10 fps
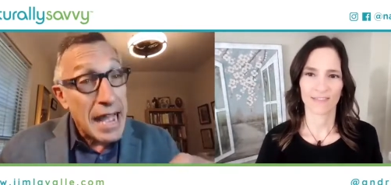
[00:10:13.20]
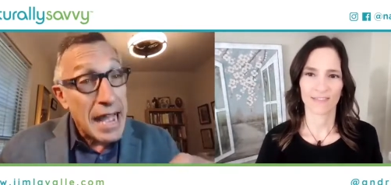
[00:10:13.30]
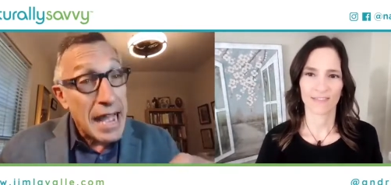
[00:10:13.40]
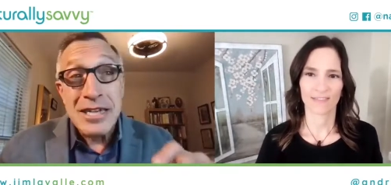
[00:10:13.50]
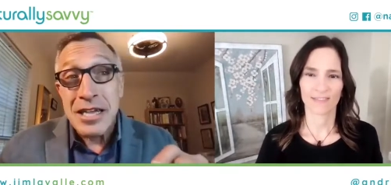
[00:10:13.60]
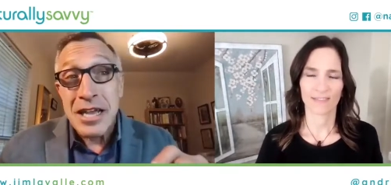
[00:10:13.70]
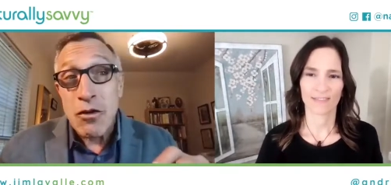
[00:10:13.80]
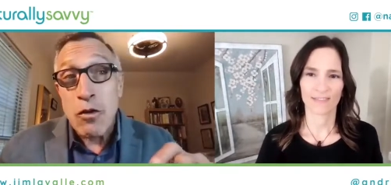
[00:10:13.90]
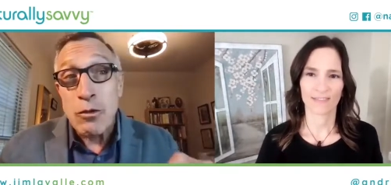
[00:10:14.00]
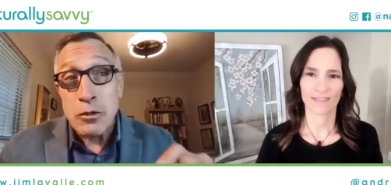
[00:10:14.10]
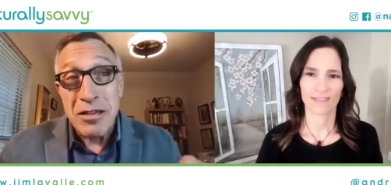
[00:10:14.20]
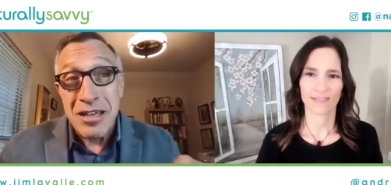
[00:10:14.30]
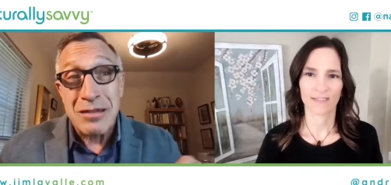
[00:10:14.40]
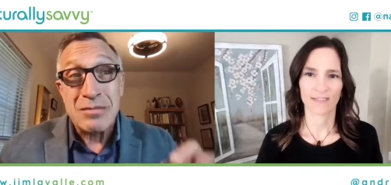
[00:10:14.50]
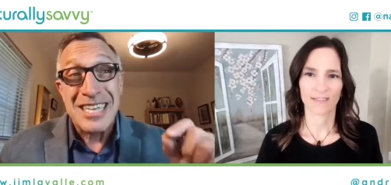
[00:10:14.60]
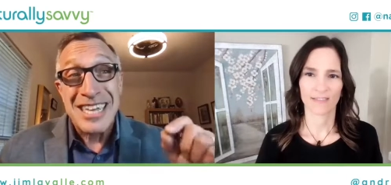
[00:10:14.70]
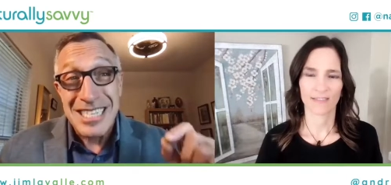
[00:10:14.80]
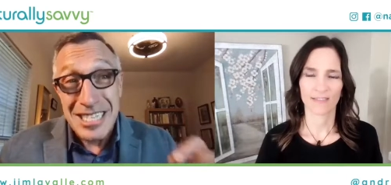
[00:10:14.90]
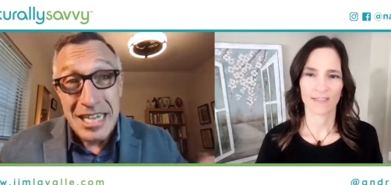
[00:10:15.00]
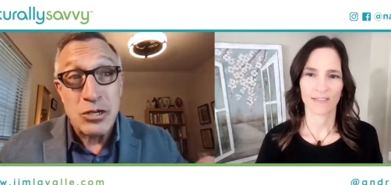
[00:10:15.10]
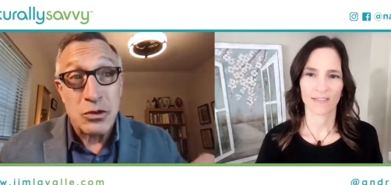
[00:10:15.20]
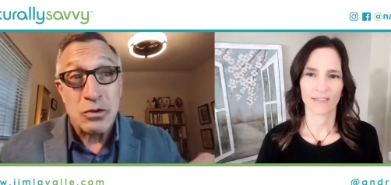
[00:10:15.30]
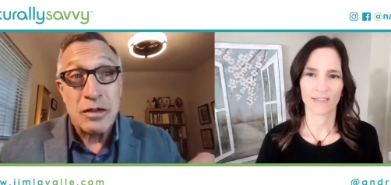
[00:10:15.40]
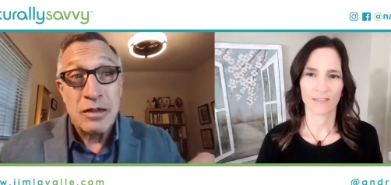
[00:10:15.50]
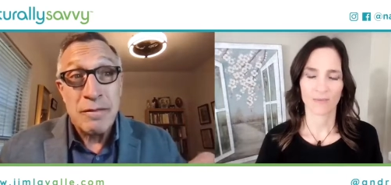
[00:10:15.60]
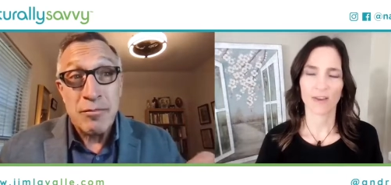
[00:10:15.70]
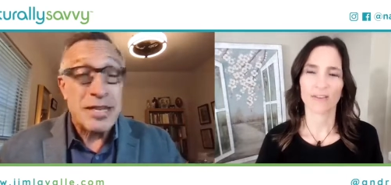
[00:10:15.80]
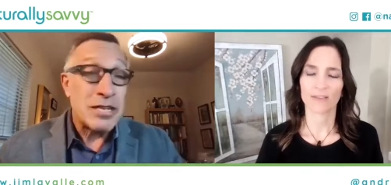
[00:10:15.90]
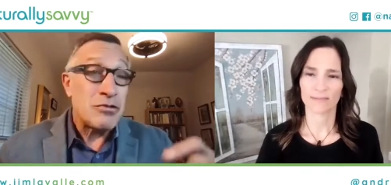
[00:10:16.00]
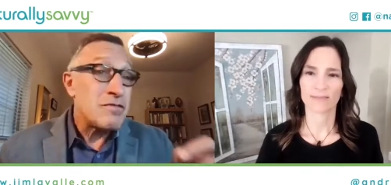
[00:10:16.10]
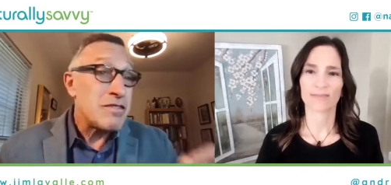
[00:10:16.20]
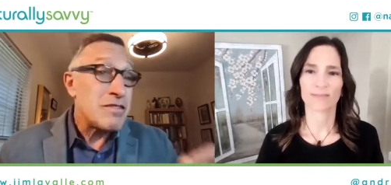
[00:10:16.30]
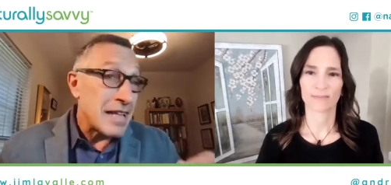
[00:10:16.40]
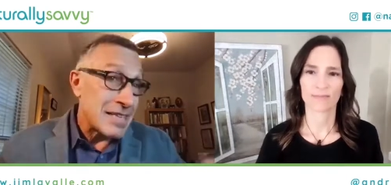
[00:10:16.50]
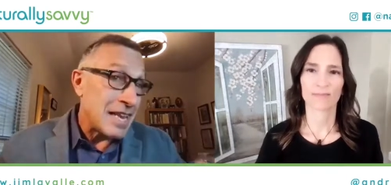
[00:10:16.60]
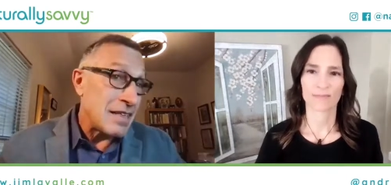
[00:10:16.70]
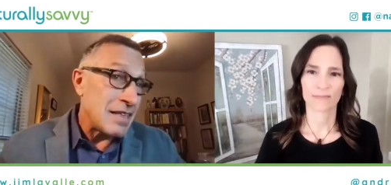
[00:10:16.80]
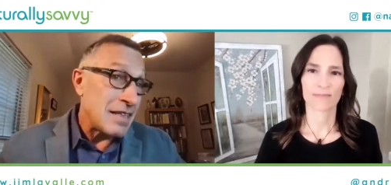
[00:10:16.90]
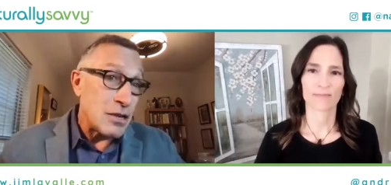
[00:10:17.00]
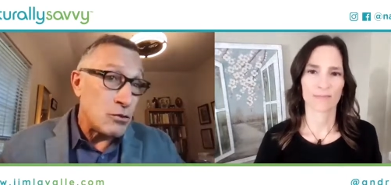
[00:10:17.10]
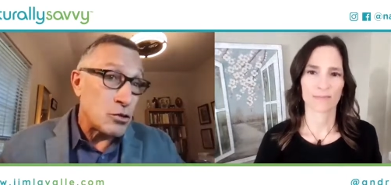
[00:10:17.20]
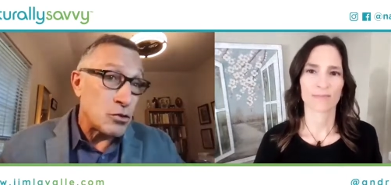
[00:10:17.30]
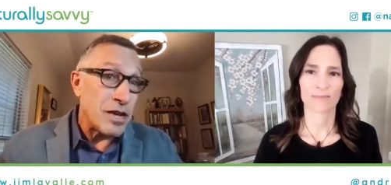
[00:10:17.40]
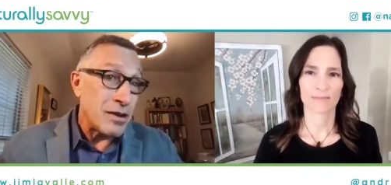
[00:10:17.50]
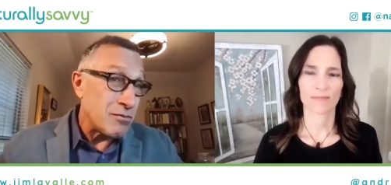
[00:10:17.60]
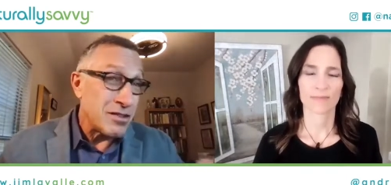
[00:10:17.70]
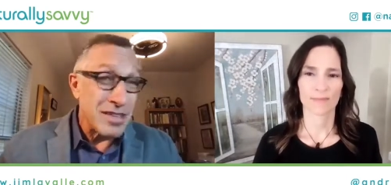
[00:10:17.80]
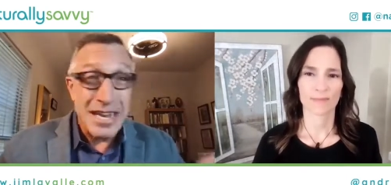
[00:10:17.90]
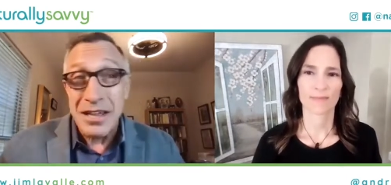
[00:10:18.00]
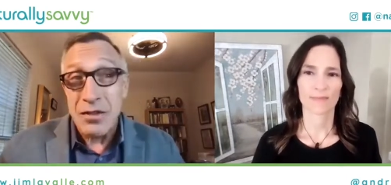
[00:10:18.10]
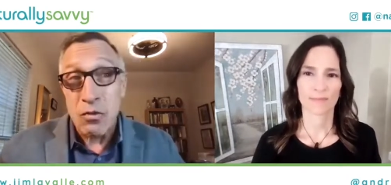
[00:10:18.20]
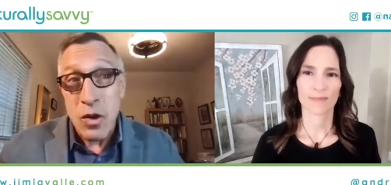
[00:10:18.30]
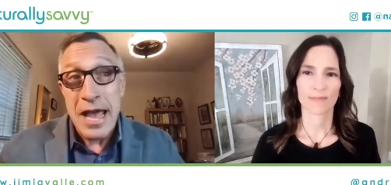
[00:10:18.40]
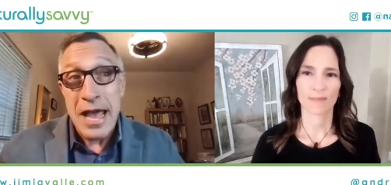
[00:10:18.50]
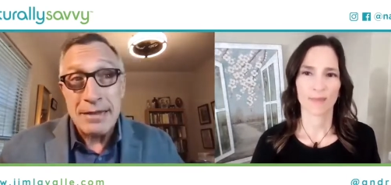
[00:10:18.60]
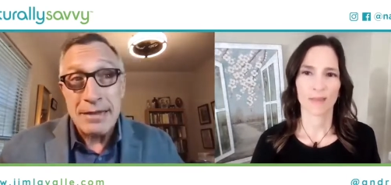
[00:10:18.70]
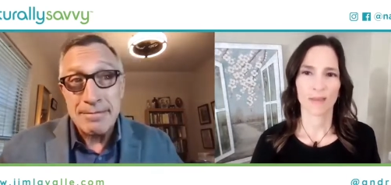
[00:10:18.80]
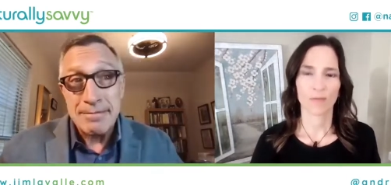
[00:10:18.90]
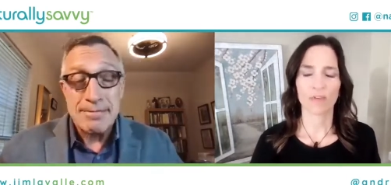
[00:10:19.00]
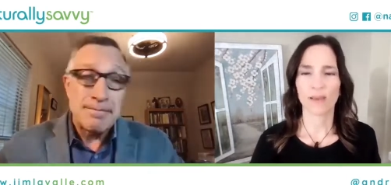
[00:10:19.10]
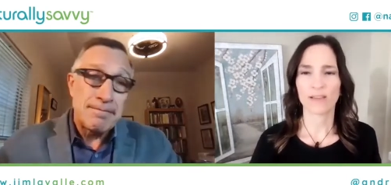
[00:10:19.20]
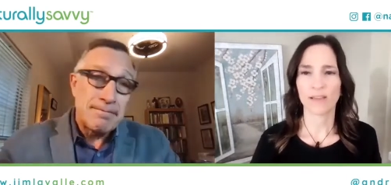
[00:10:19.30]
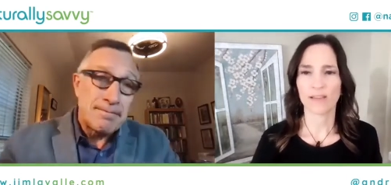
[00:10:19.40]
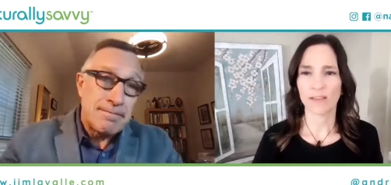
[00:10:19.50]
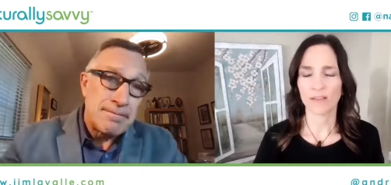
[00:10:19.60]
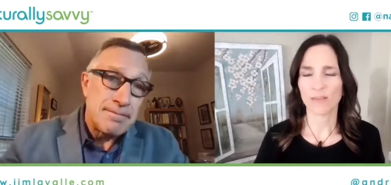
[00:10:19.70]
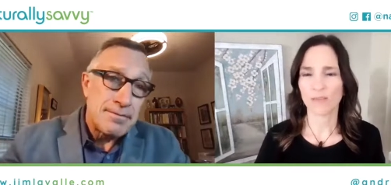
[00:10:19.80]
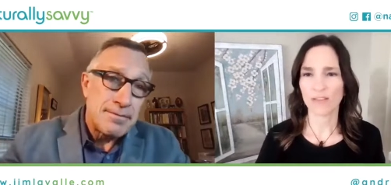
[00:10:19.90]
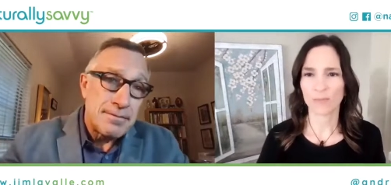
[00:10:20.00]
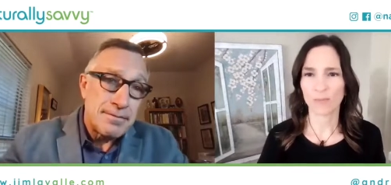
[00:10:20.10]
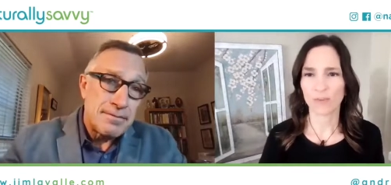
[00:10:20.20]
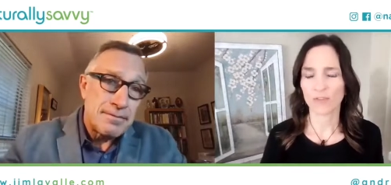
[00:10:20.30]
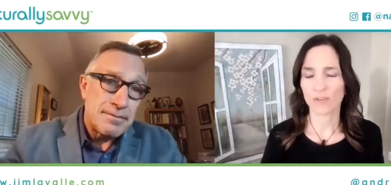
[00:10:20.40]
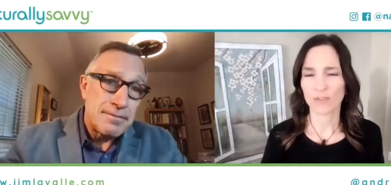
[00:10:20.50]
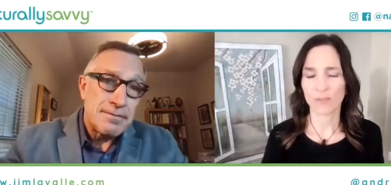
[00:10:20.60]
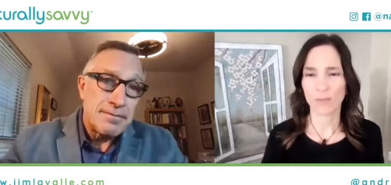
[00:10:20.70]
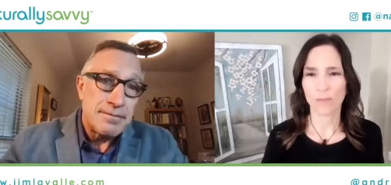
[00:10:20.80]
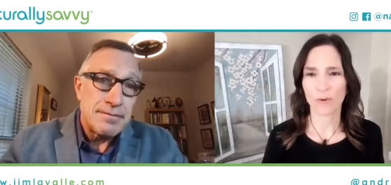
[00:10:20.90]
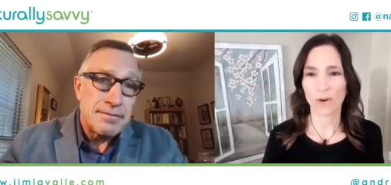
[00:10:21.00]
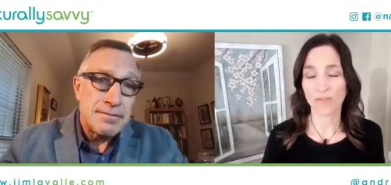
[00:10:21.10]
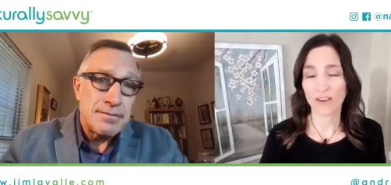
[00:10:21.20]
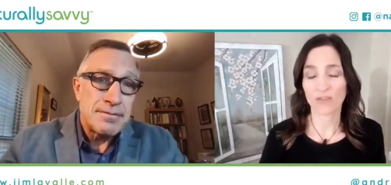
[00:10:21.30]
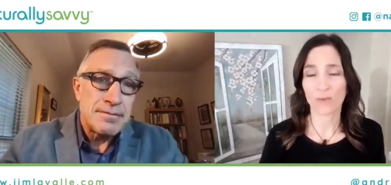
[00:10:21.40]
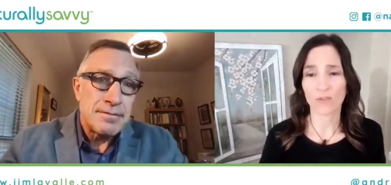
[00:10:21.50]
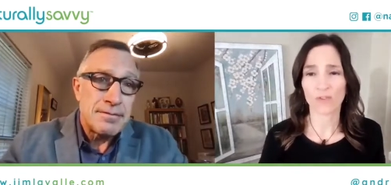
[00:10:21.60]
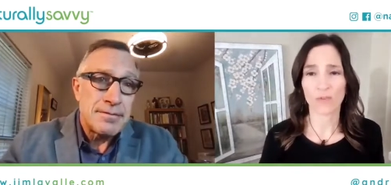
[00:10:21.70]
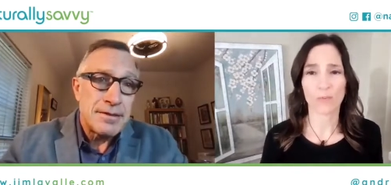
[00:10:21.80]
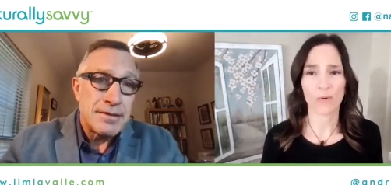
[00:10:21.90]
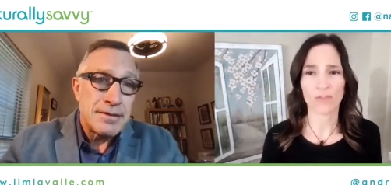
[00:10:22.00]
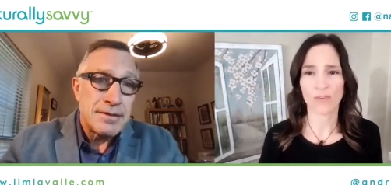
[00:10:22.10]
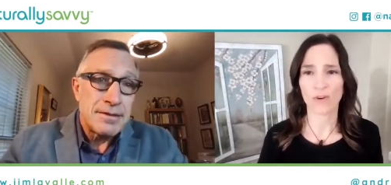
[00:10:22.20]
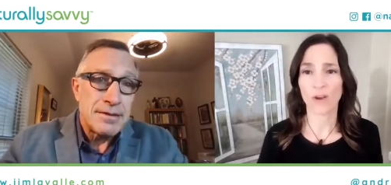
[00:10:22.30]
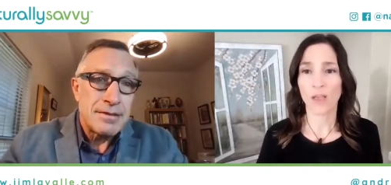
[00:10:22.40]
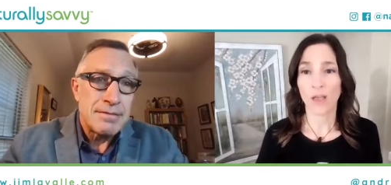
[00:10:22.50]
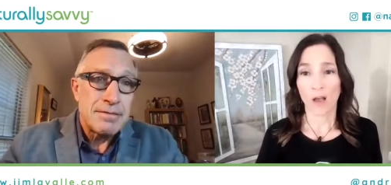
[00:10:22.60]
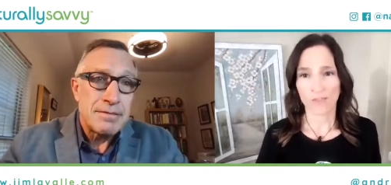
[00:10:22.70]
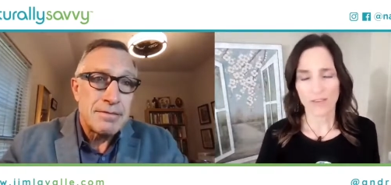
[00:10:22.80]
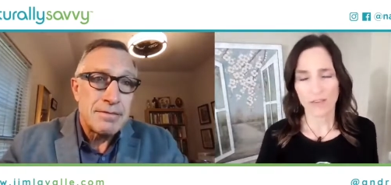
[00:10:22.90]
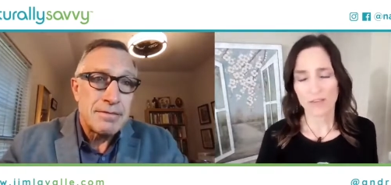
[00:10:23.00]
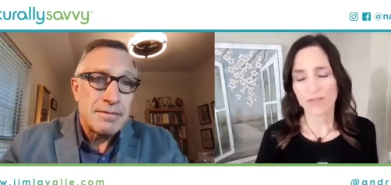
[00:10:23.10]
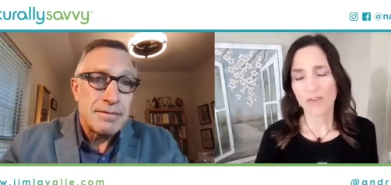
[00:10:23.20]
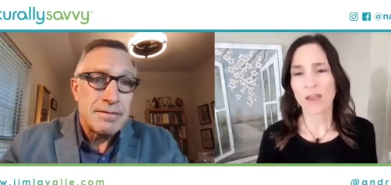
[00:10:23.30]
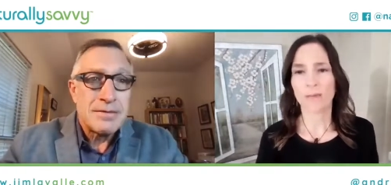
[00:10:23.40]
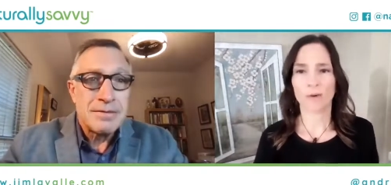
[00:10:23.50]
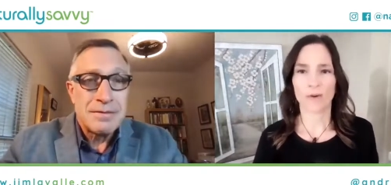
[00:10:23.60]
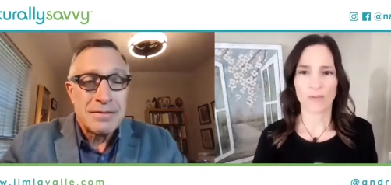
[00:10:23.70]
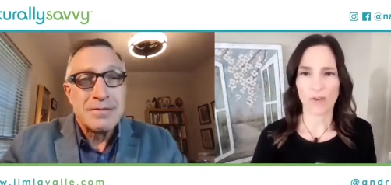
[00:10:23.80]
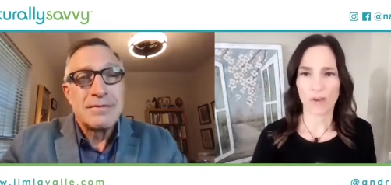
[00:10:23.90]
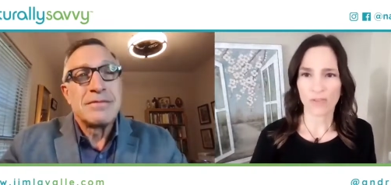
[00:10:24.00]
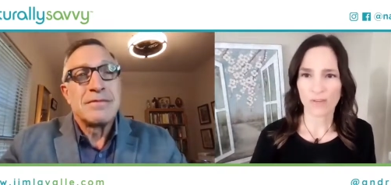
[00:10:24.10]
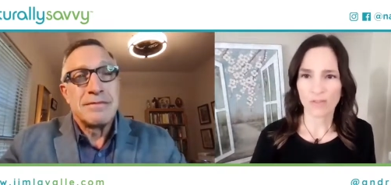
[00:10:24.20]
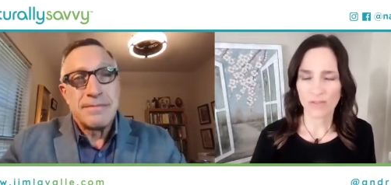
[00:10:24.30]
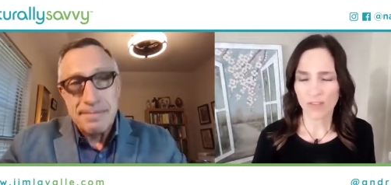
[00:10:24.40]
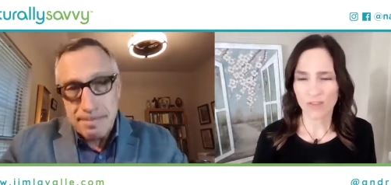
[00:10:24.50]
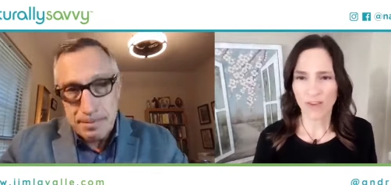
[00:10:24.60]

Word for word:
Speaker 1: moducare almost becomes essential because right. you're not getting that nutrient really any other way
Speaker 2: which makes sense and the vegetables are so important Our vegetables are so important for obviously the fiber and we've got the the